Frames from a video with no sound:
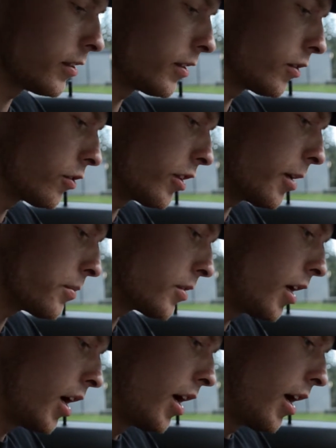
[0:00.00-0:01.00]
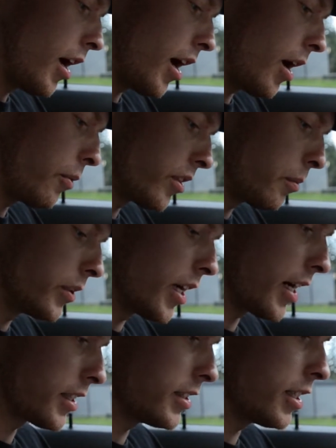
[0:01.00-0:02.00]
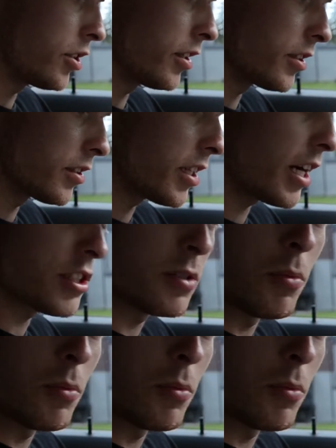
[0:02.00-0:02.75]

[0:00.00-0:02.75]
grips with the black stitching. This is custom